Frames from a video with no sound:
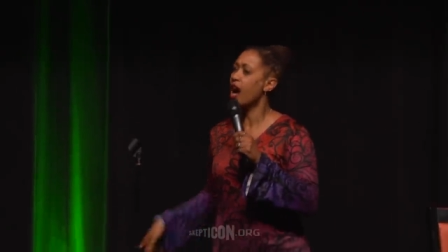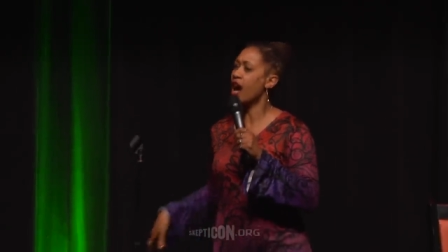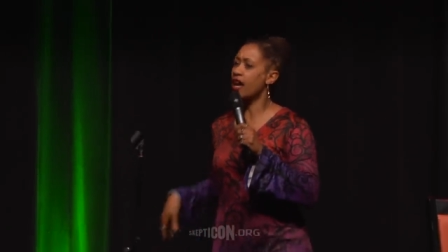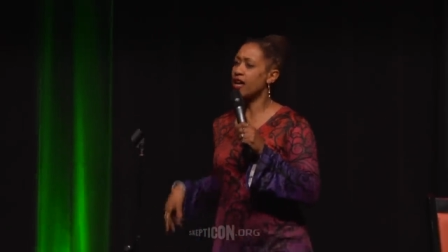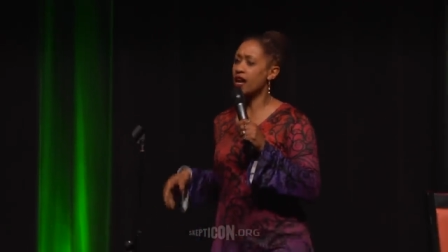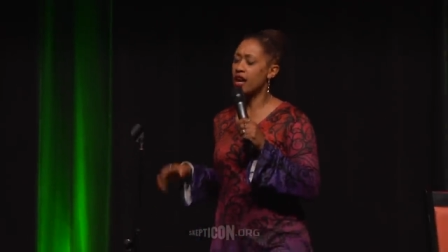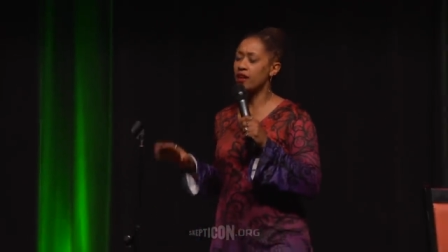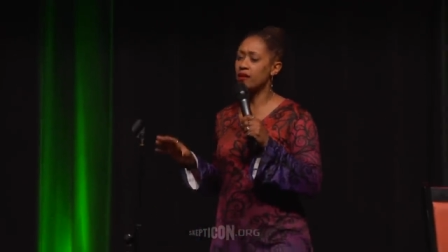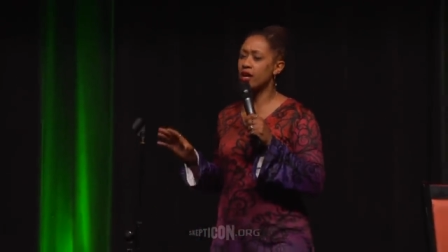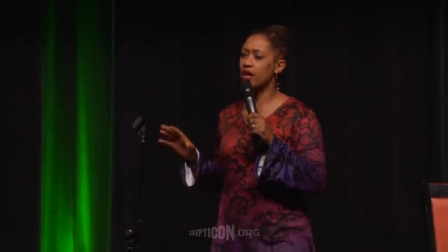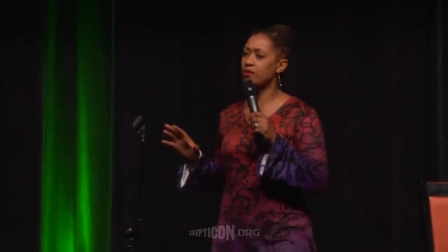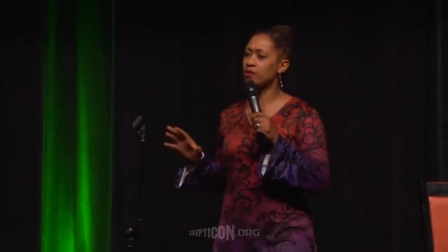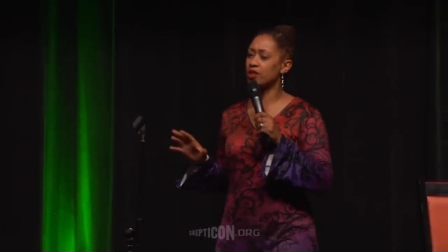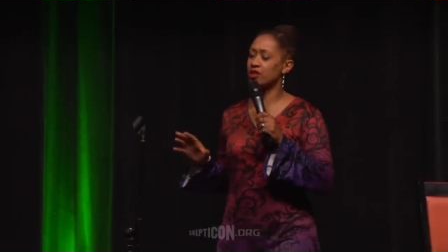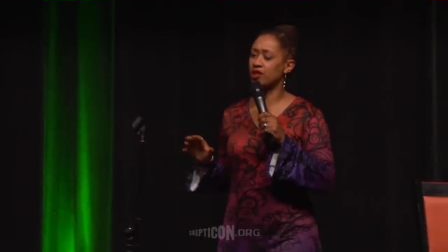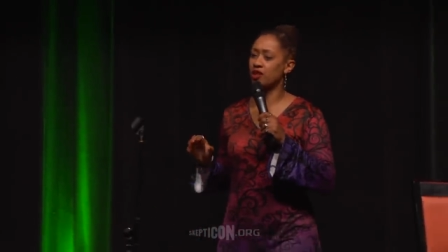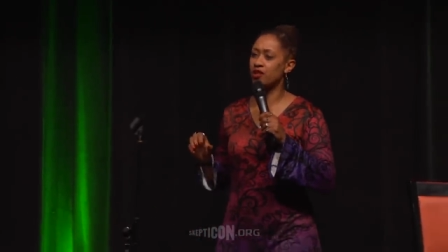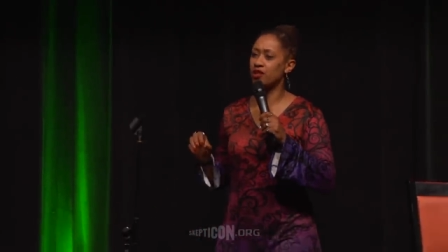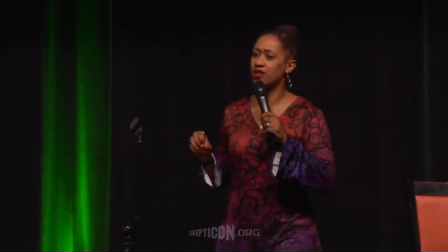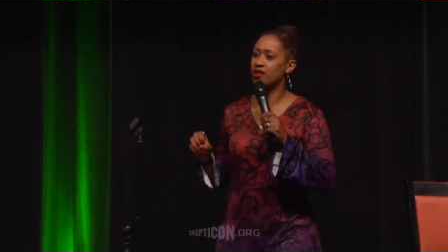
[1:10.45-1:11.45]
I, I, am
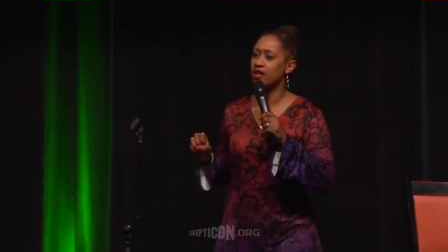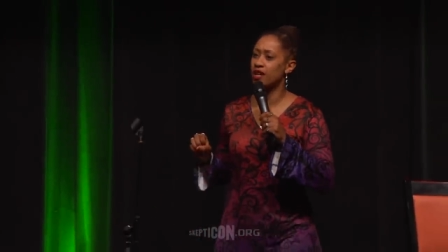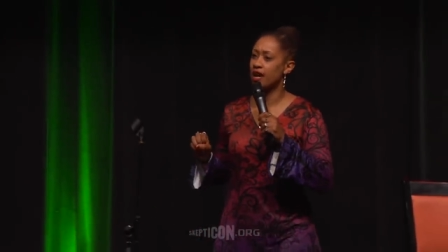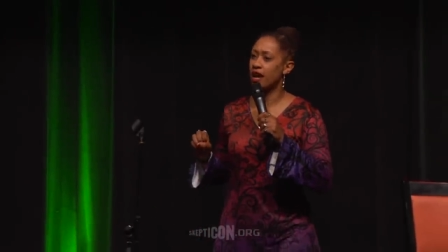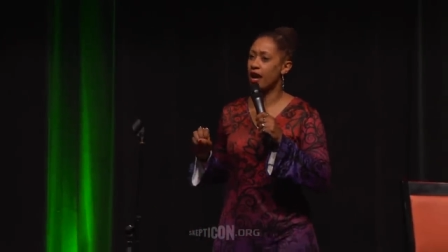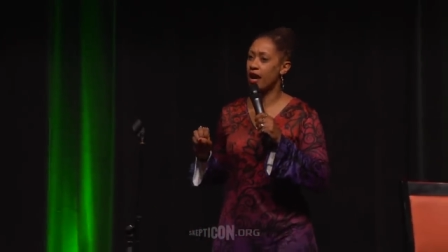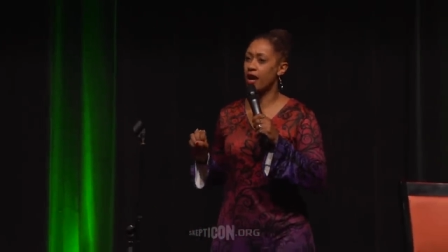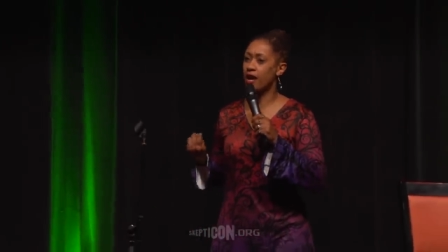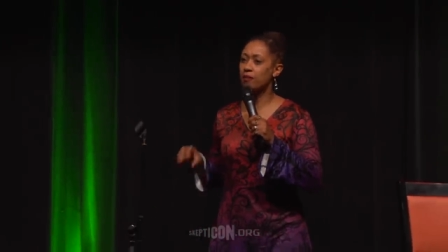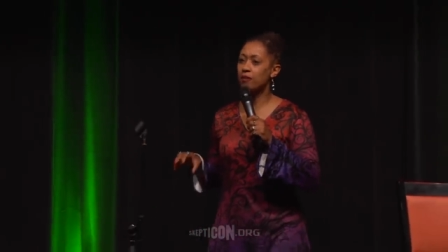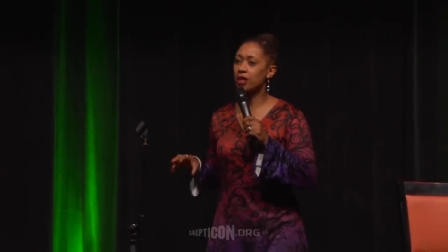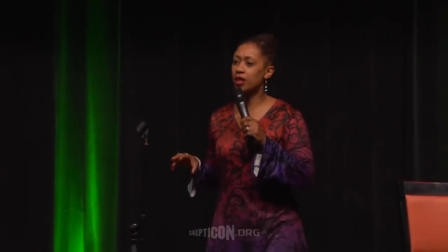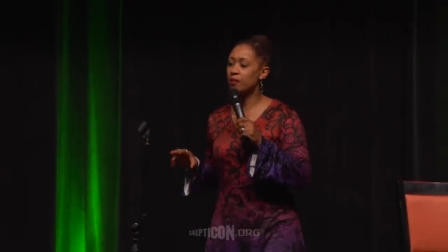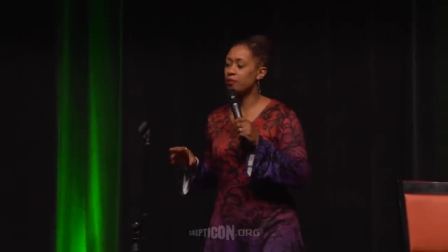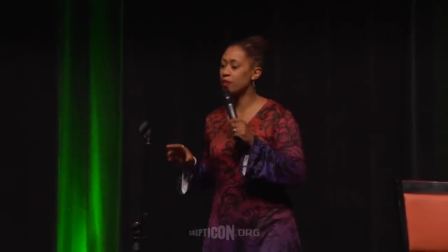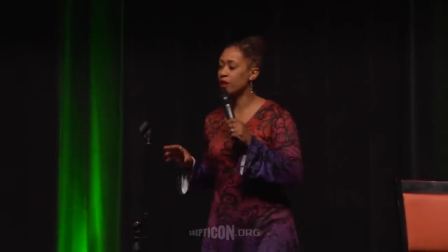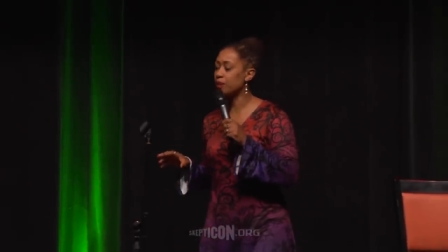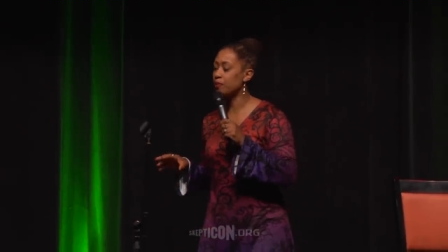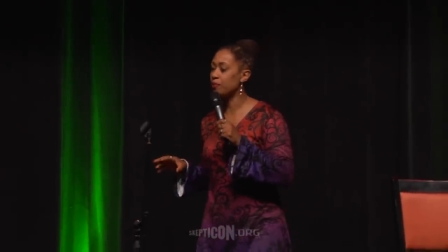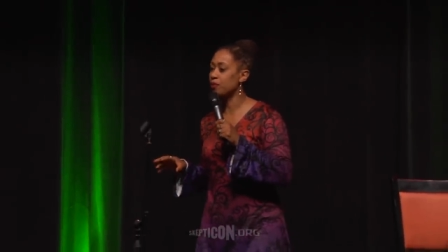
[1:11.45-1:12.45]
just curious, how many
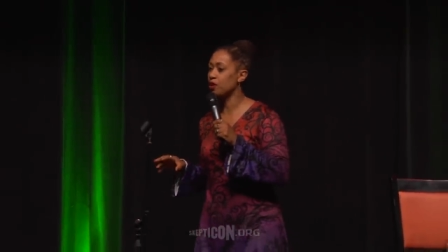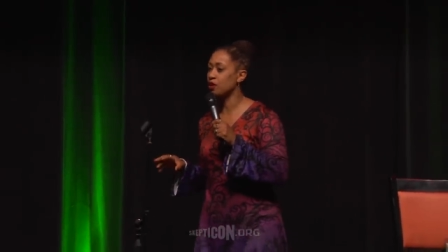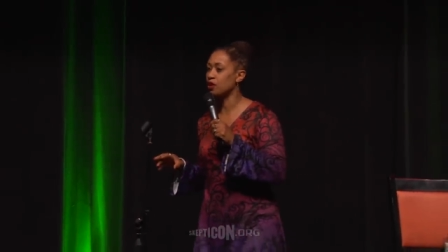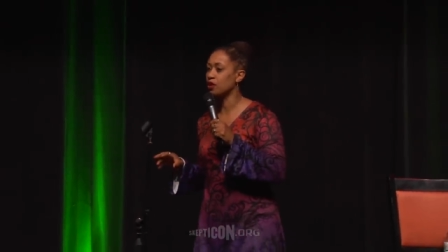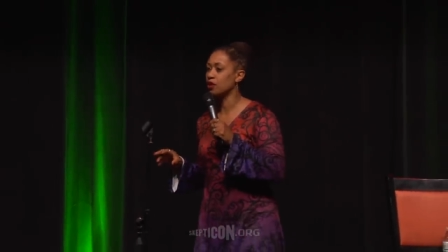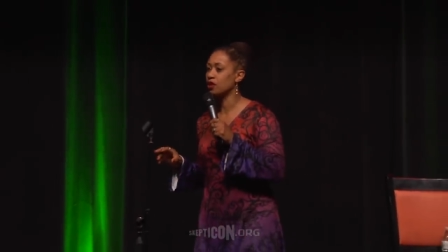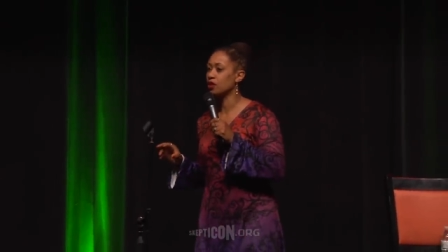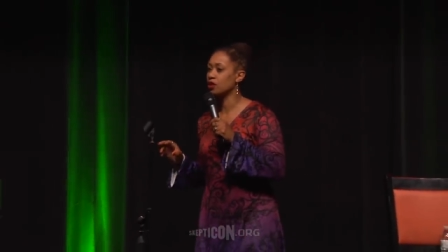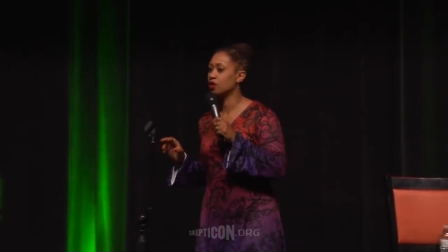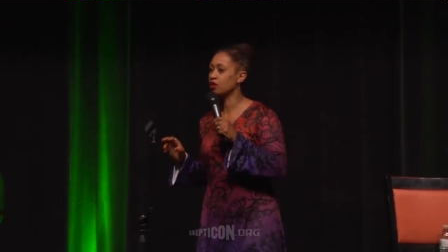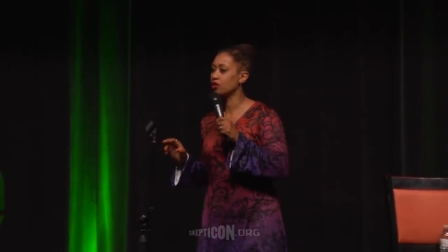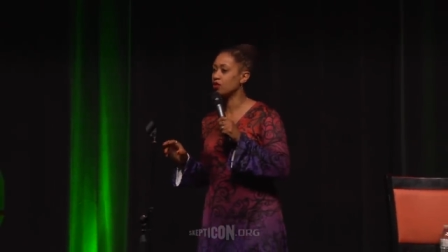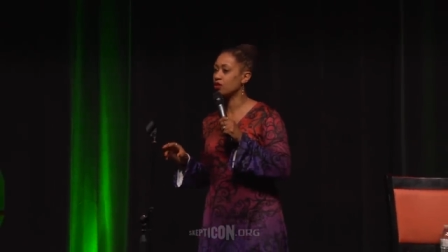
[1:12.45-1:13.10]
people